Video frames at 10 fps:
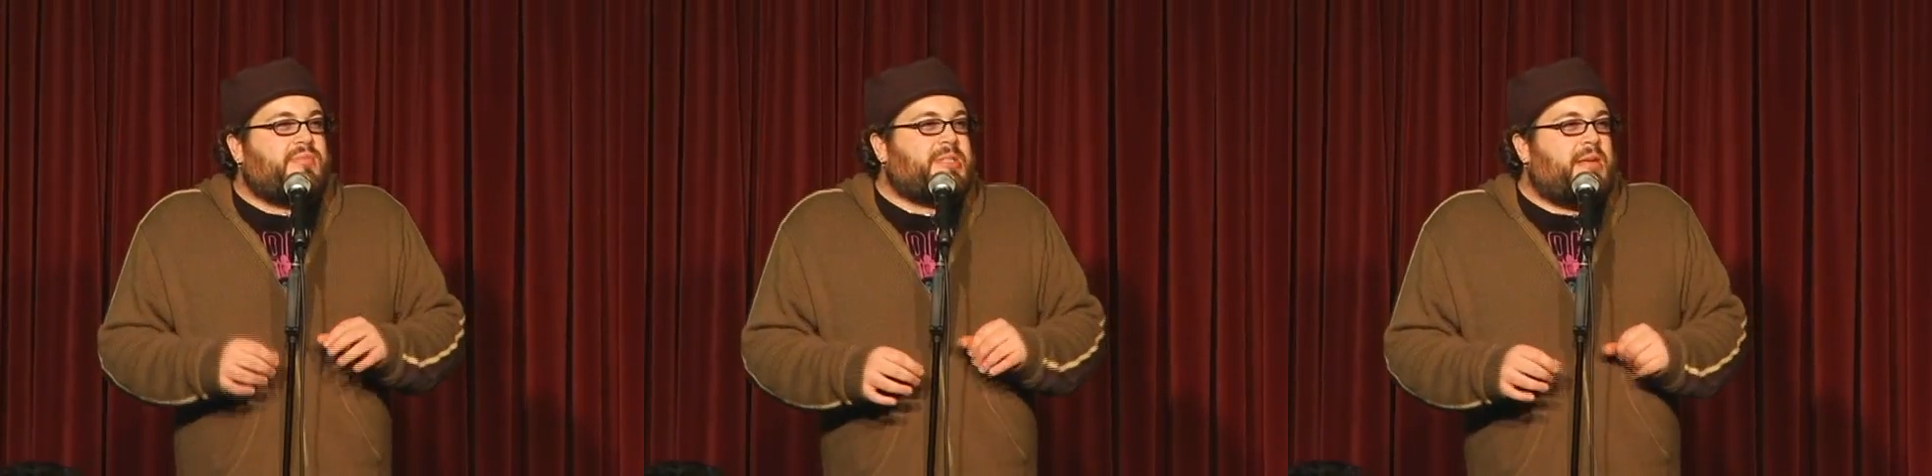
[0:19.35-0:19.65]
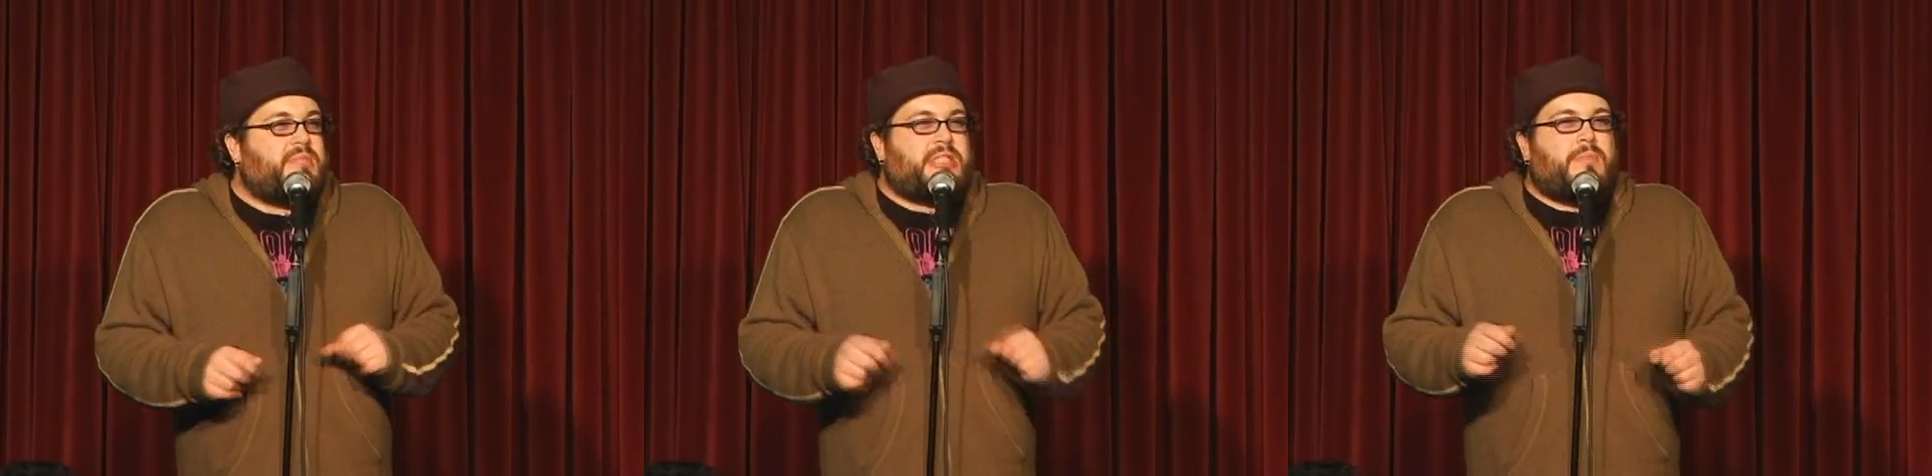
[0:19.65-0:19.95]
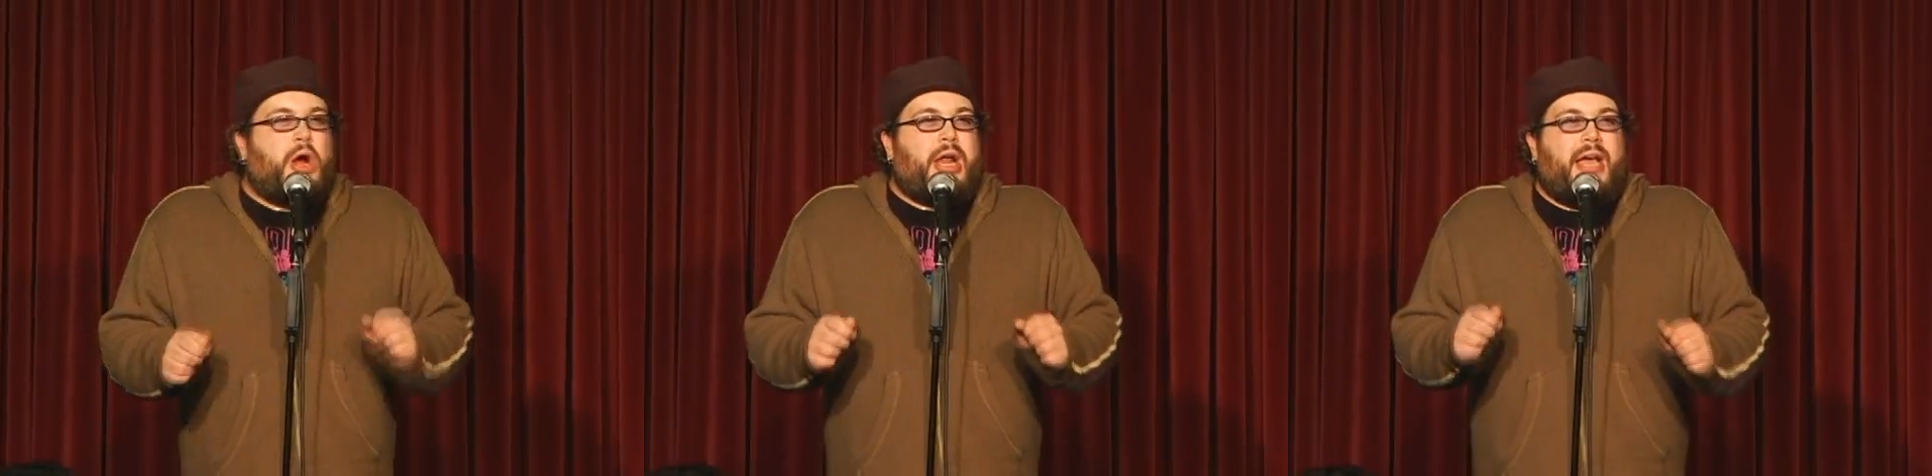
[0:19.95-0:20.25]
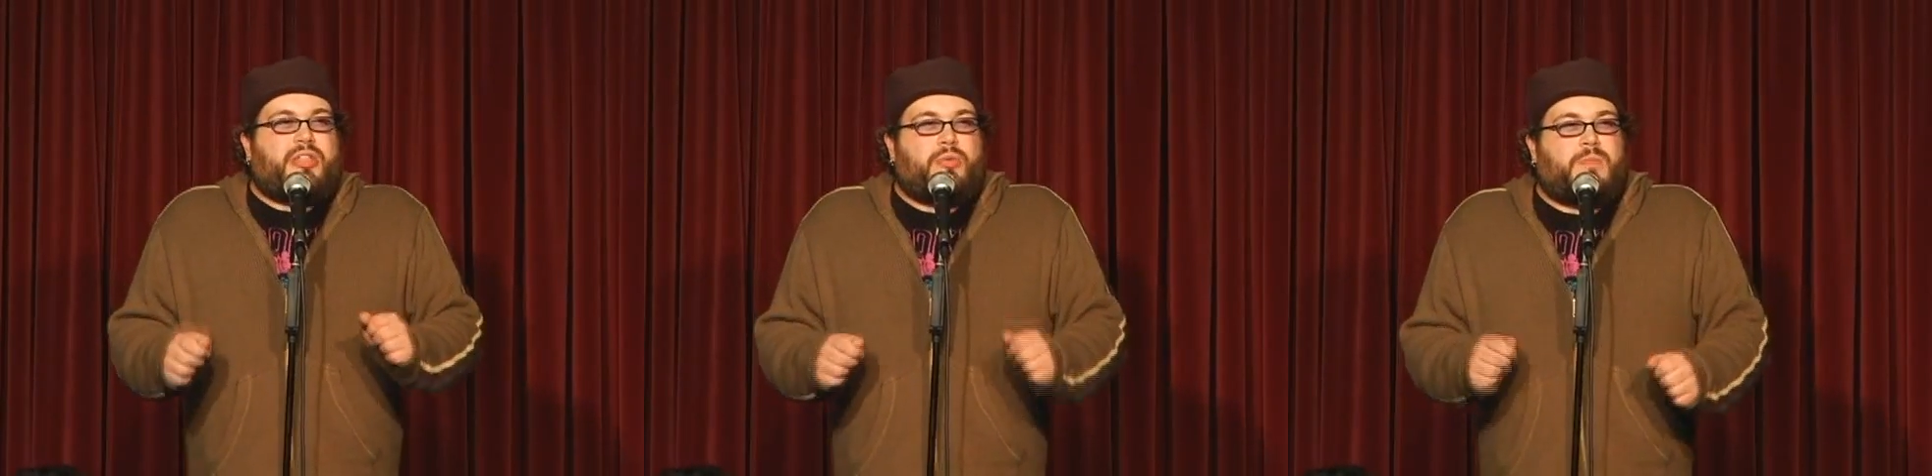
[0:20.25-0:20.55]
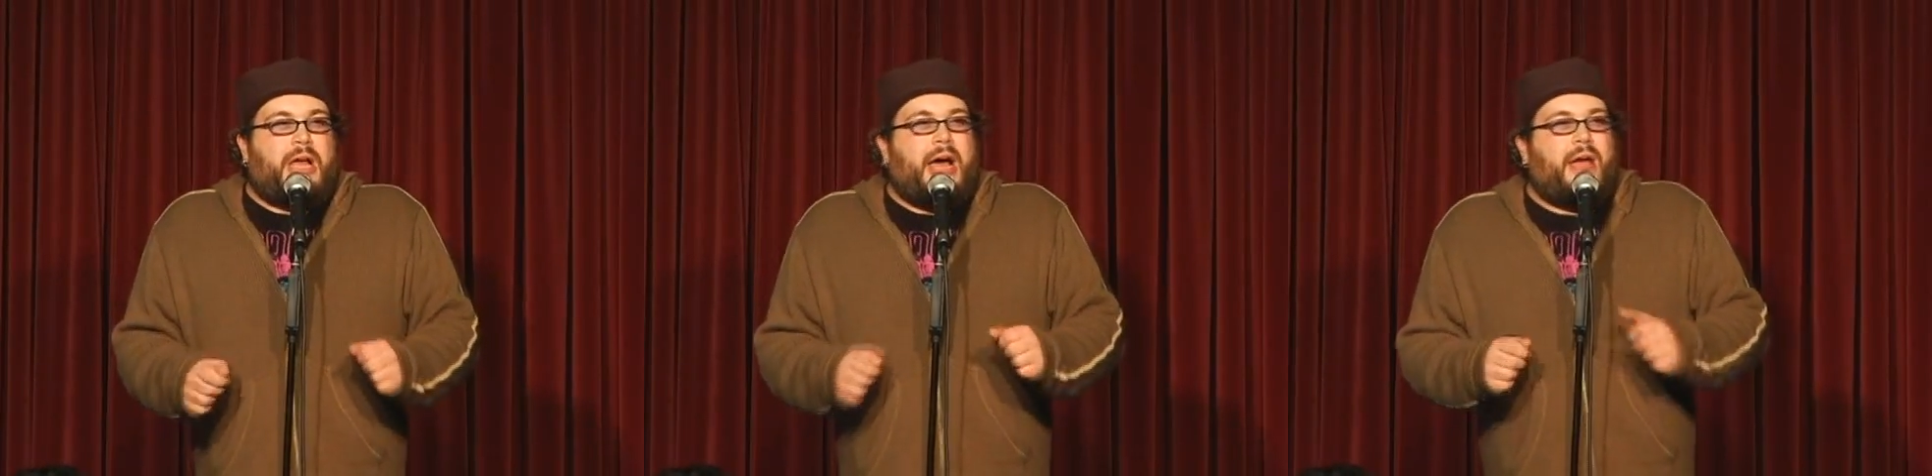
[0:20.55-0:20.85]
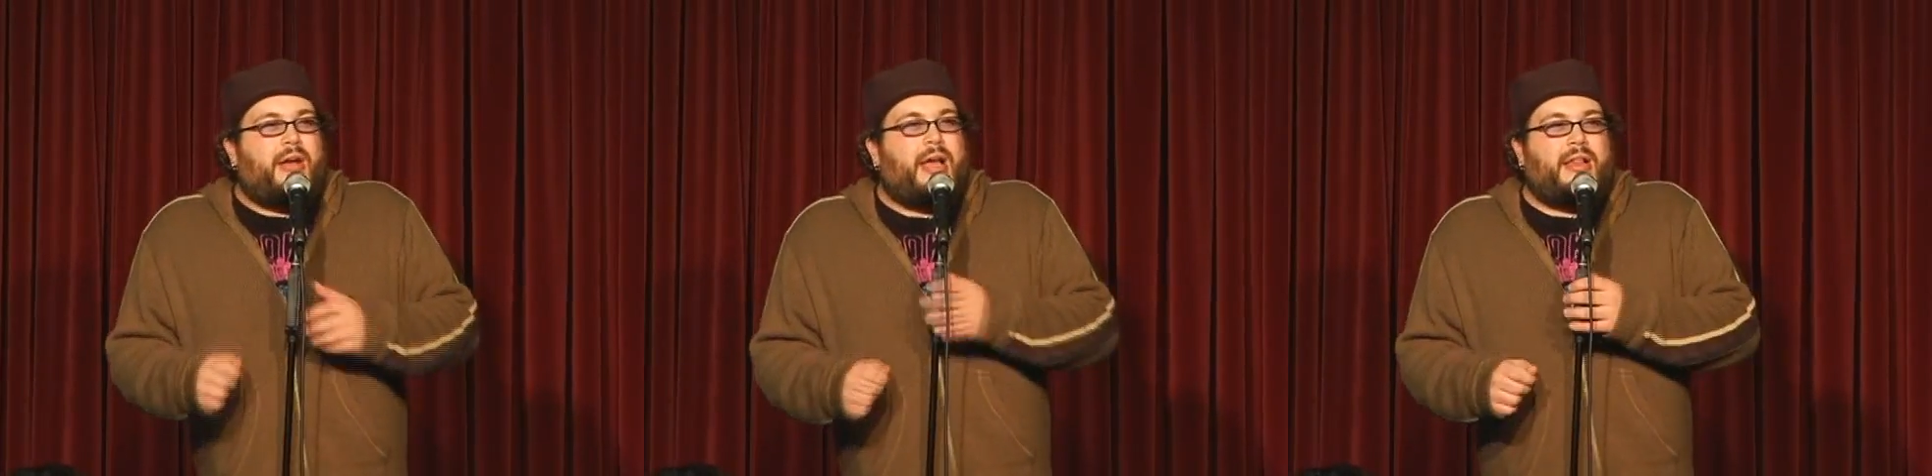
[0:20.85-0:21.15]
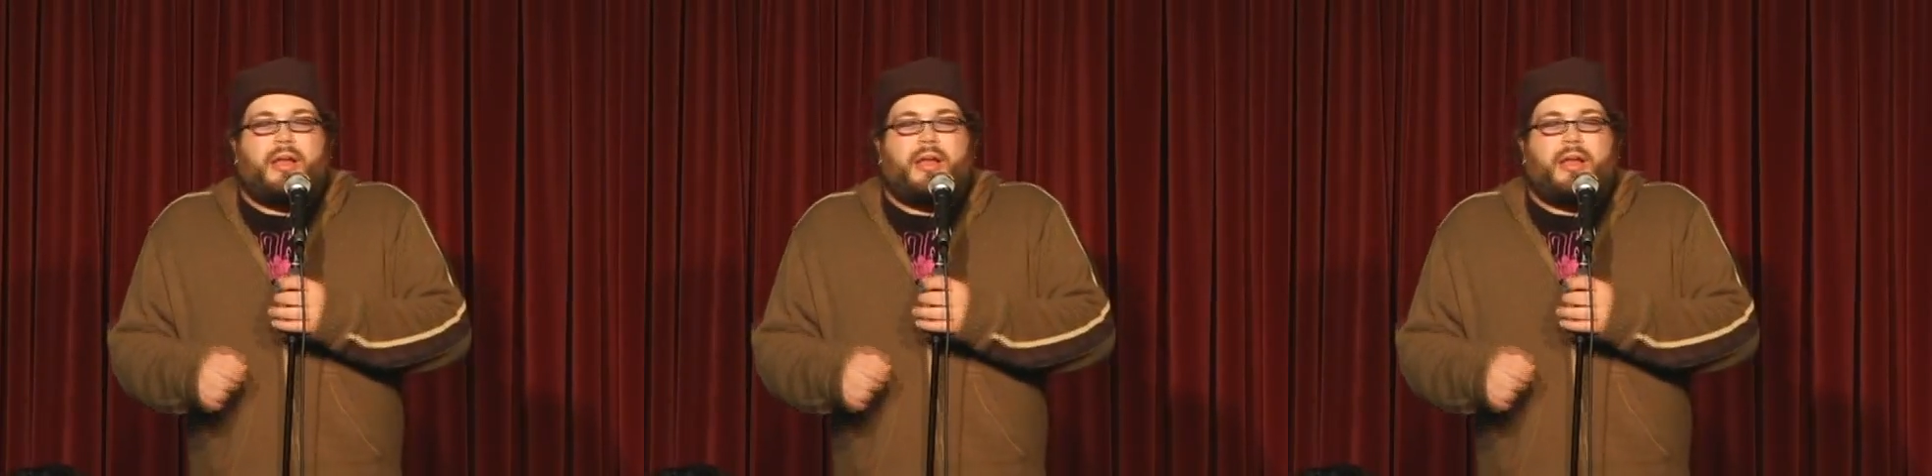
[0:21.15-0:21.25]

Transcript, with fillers: them some smart ass reply, right?